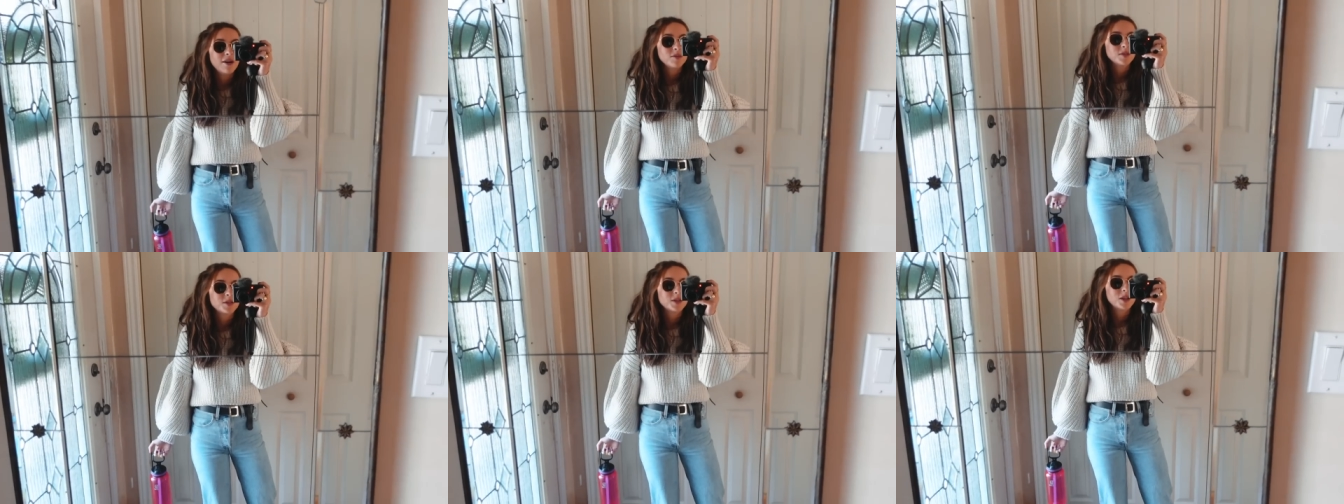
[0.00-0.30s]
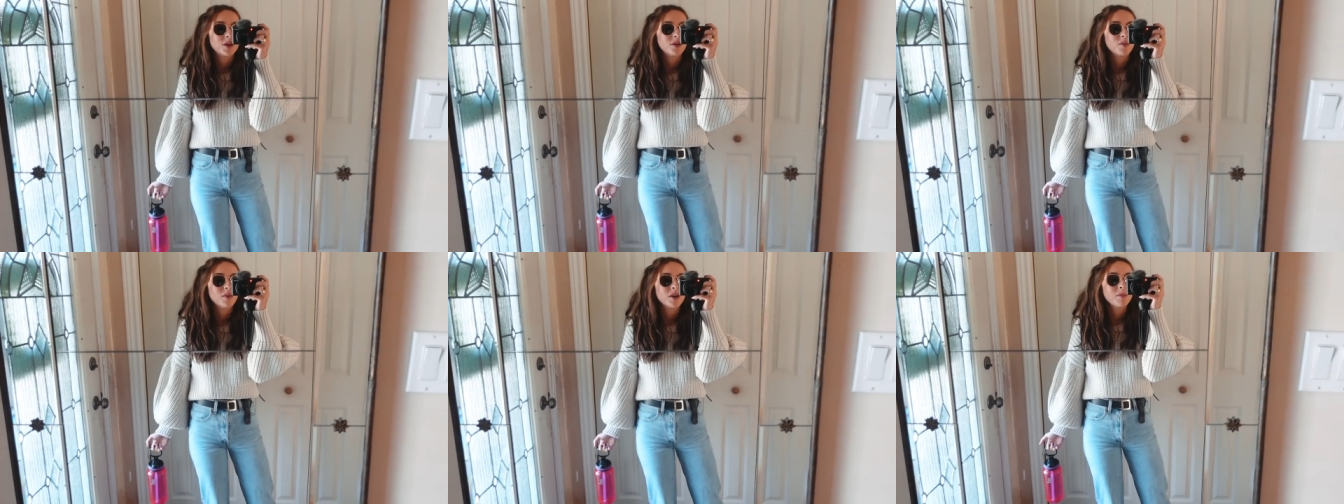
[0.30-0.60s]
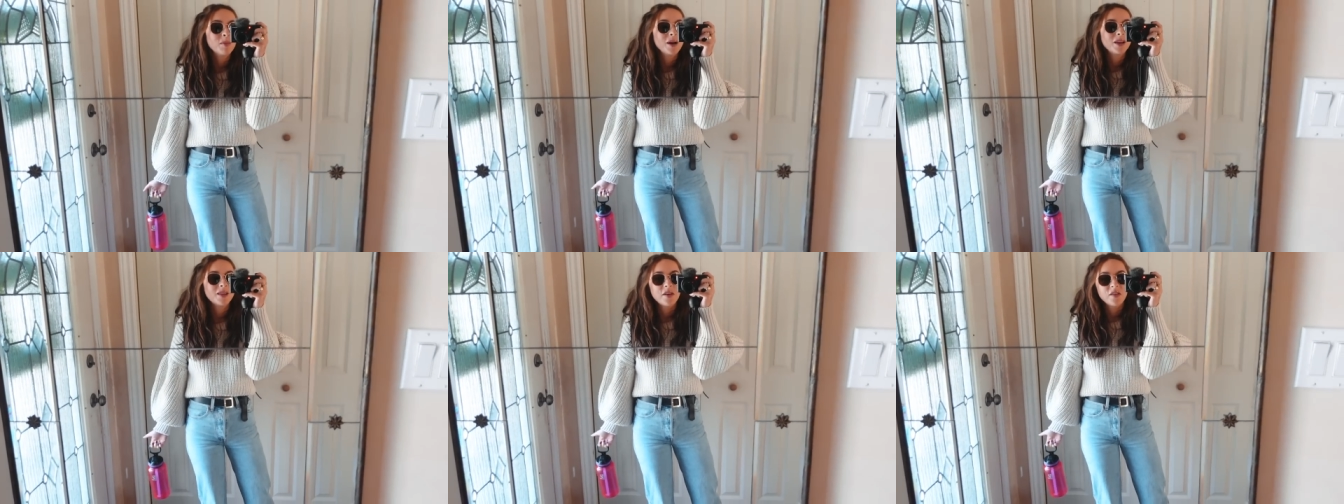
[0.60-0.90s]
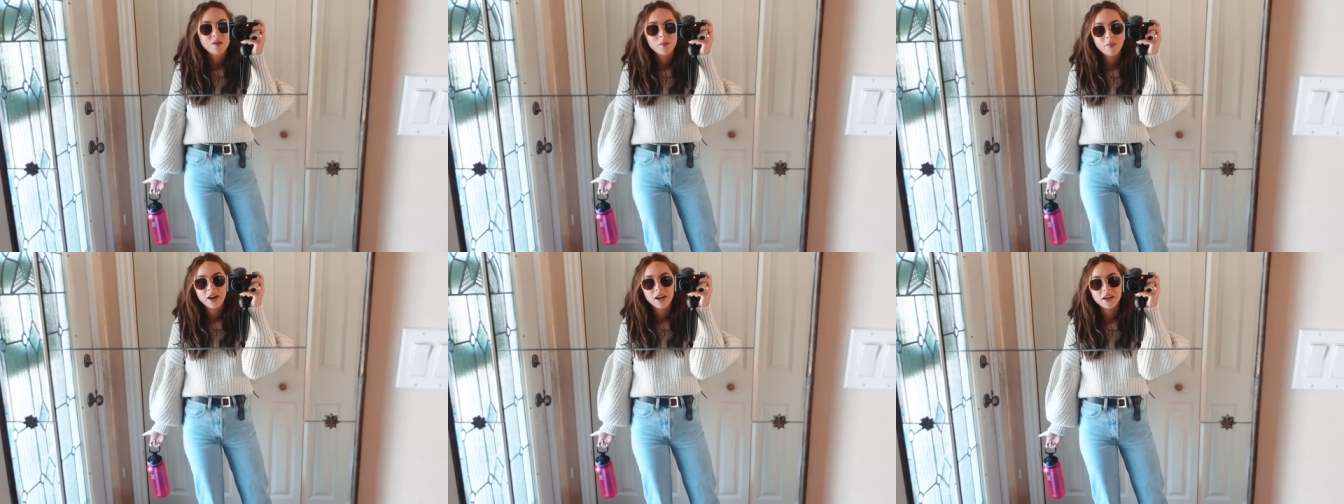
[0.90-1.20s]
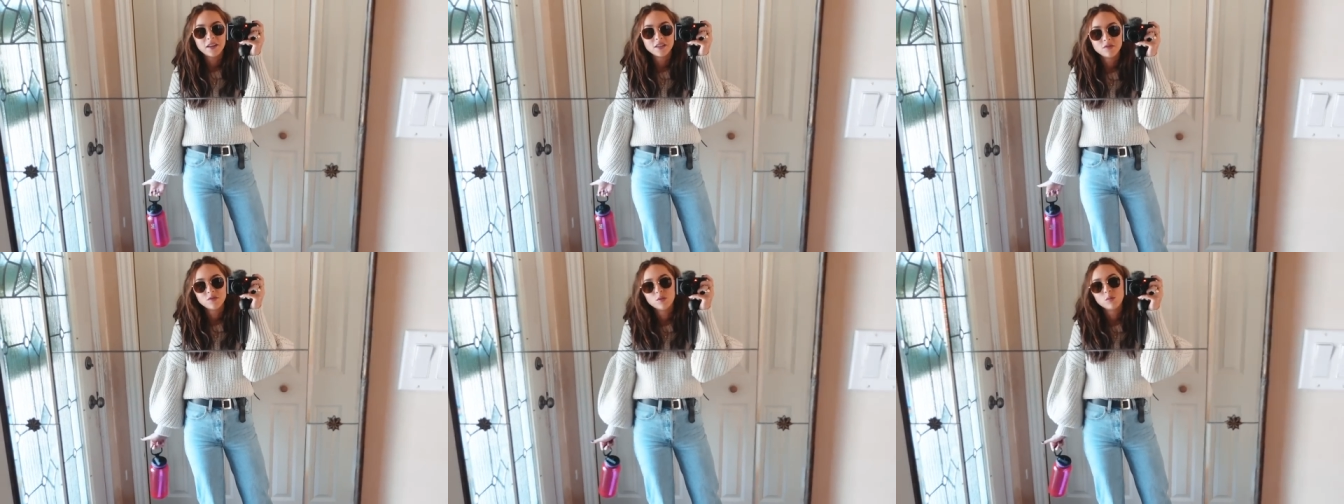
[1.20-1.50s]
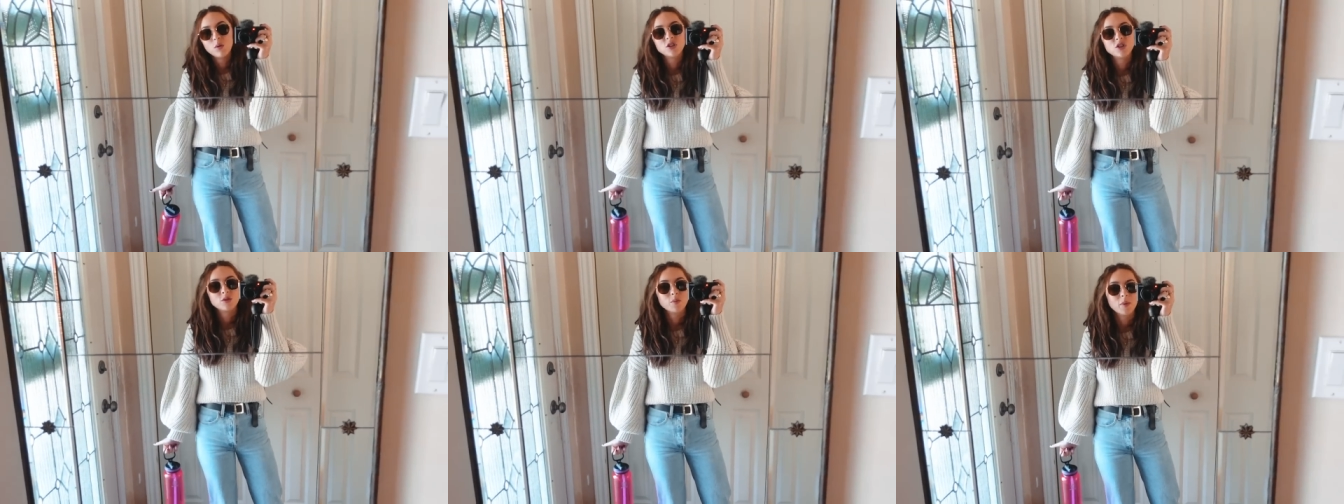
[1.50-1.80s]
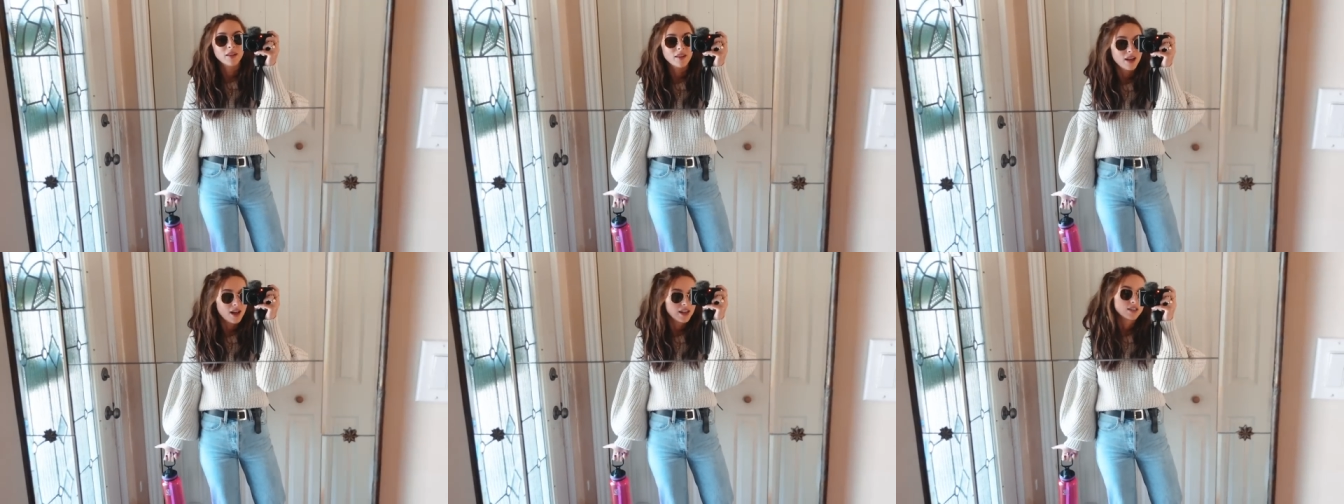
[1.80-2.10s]
I was gonna wear my leather pants. If you watched
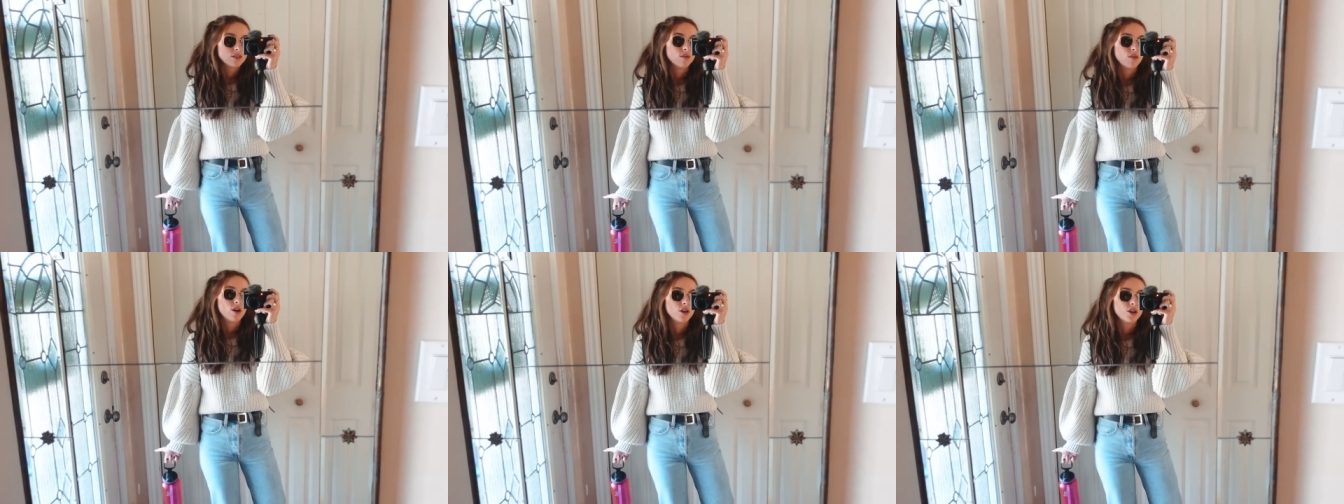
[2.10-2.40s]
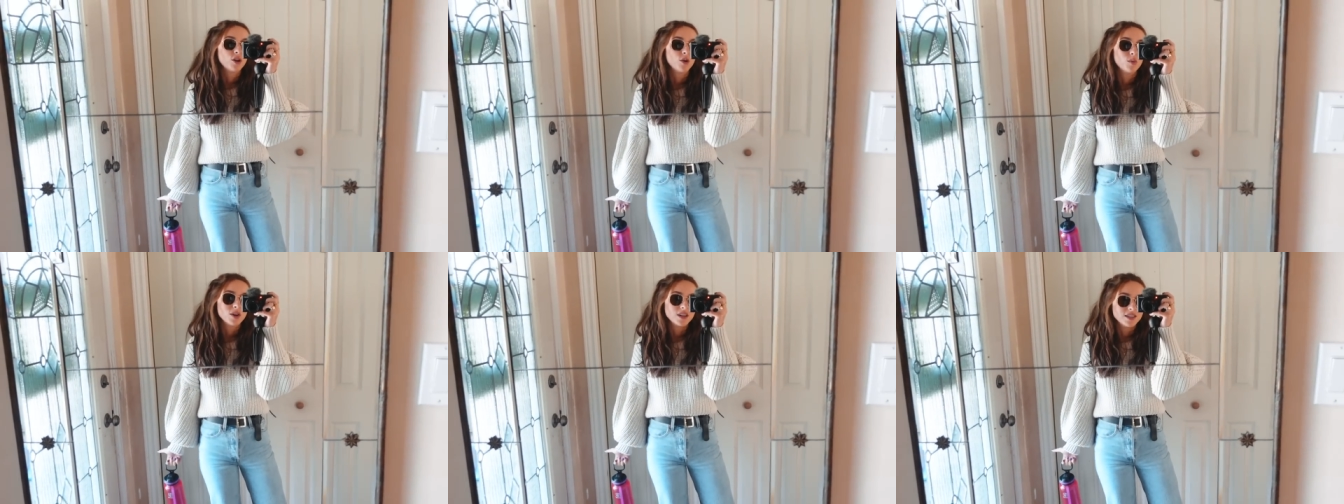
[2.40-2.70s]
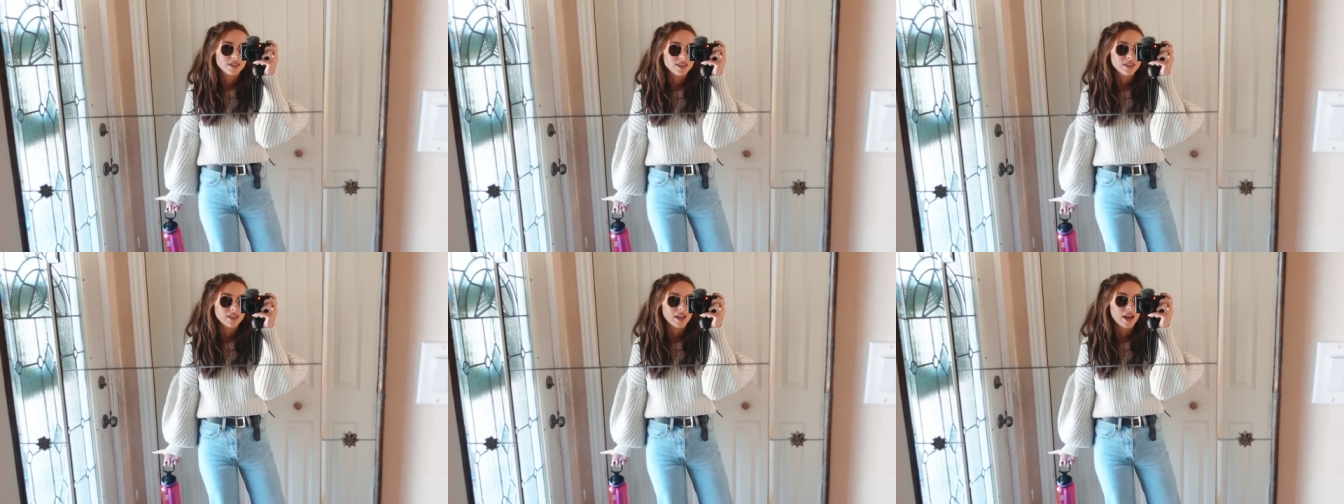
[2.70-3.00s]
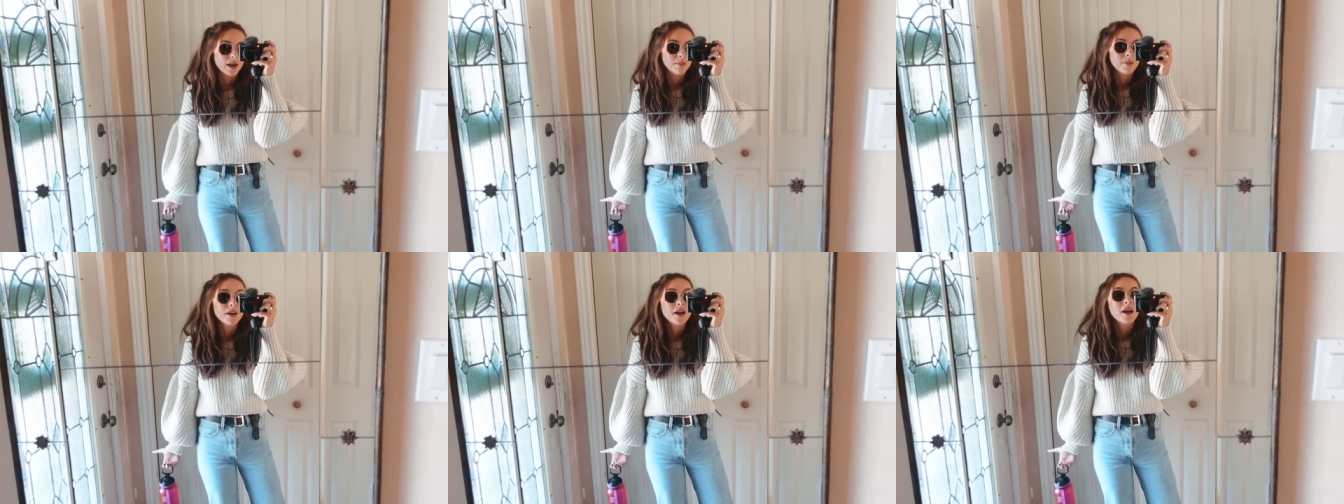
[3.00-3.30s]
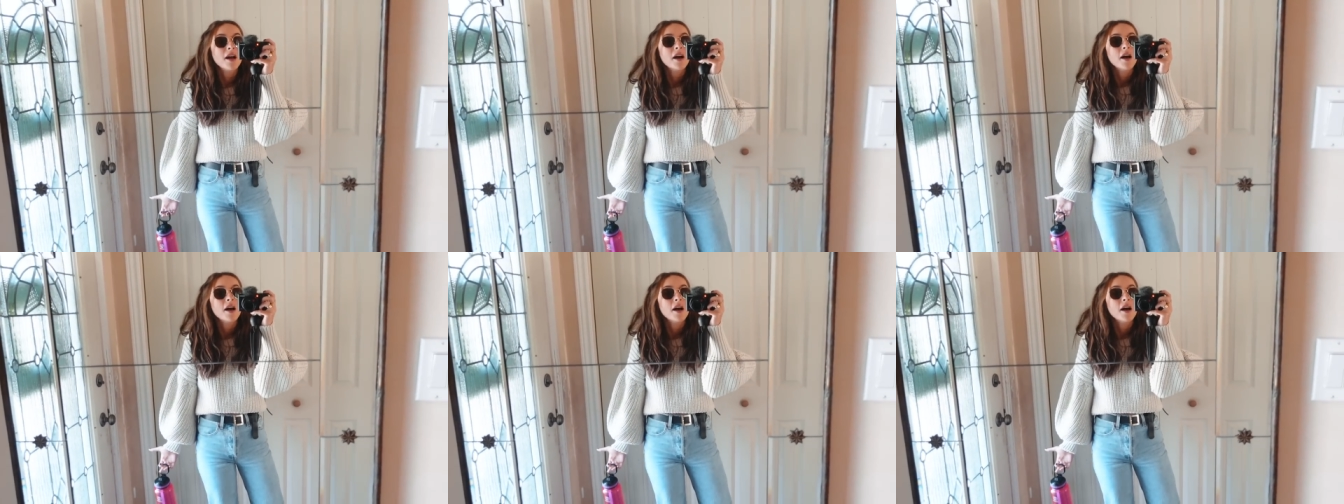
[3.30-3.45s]
my last vlog, you would have seen them.